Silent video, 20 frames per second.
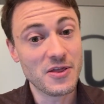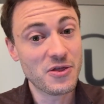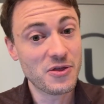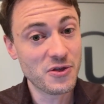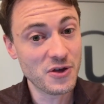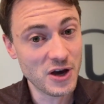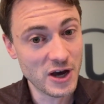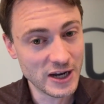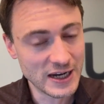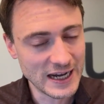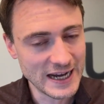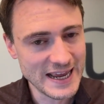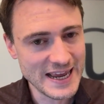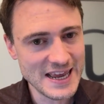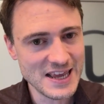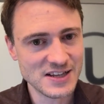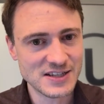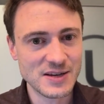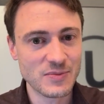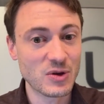
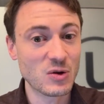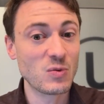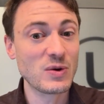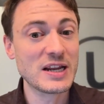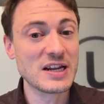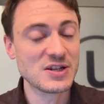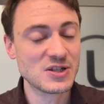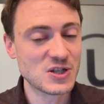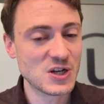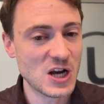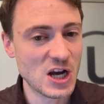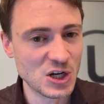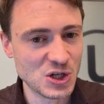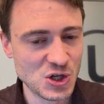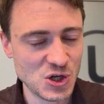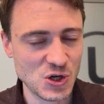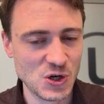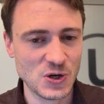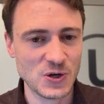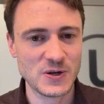Thirdly, something we didn't
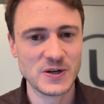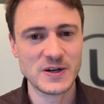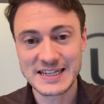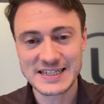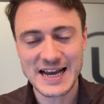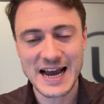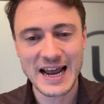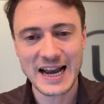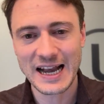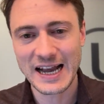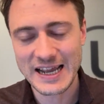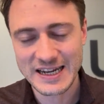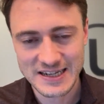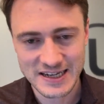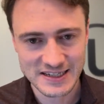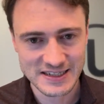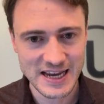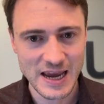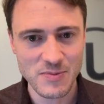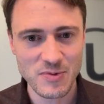touch on, its
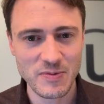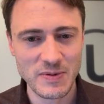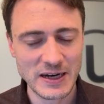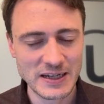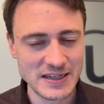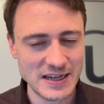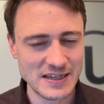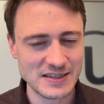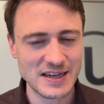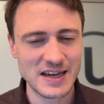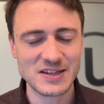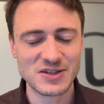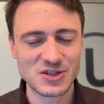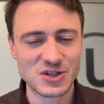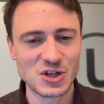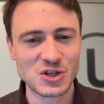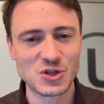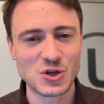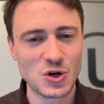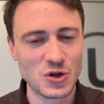analytics capabilities. It's
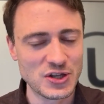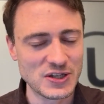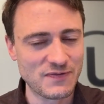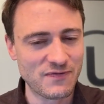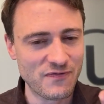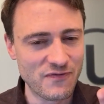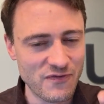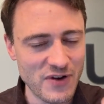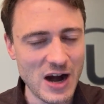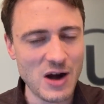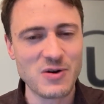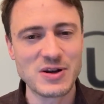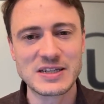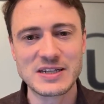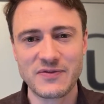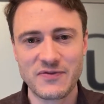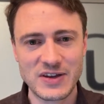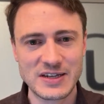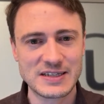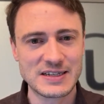just got this very
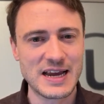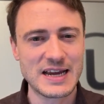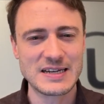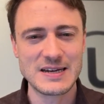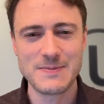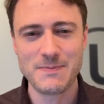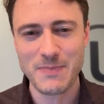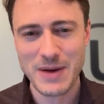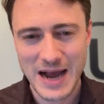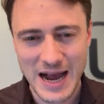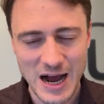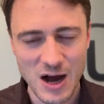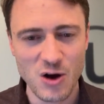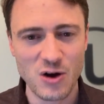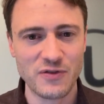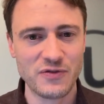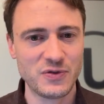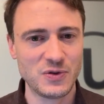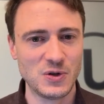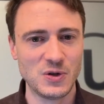sophisticated,
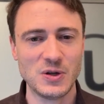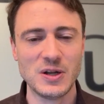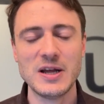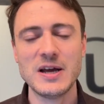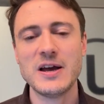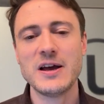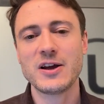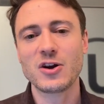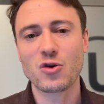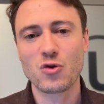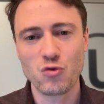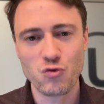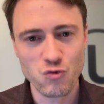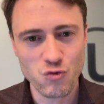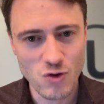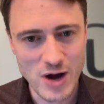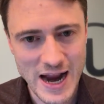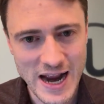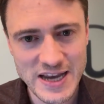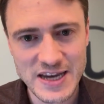powerful,
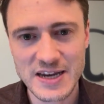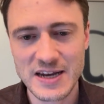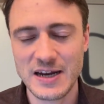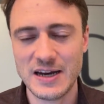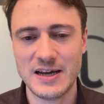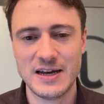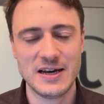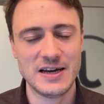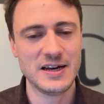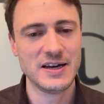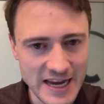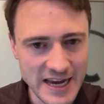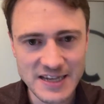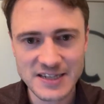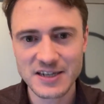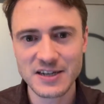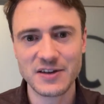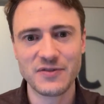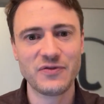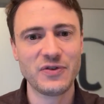granular
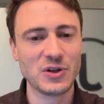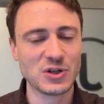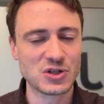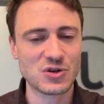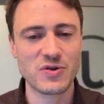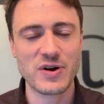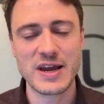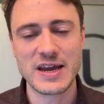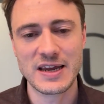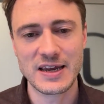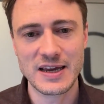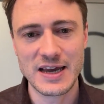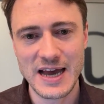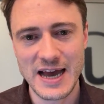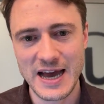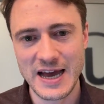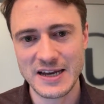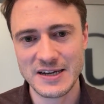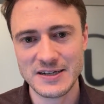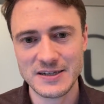data filtering
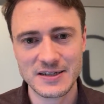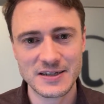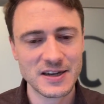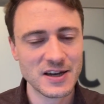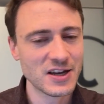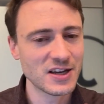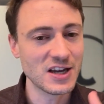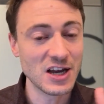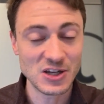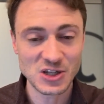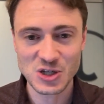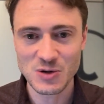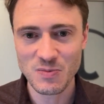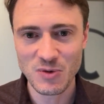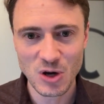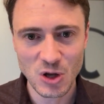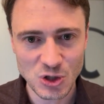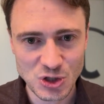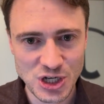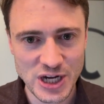and custom
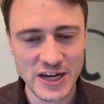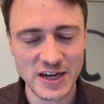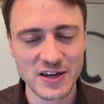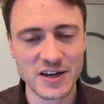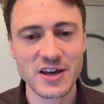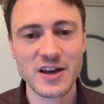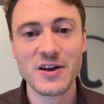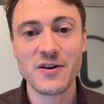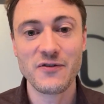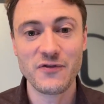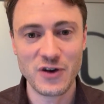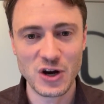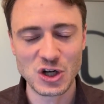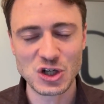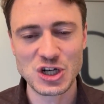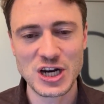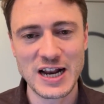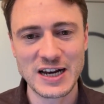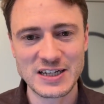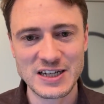logic
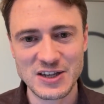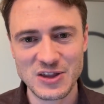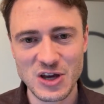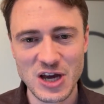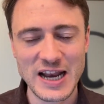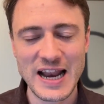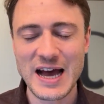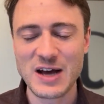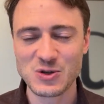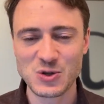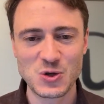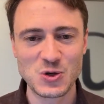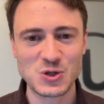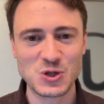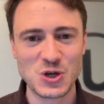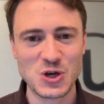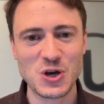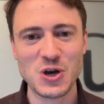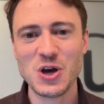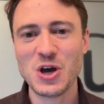functionality that allows you
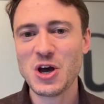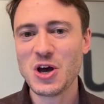to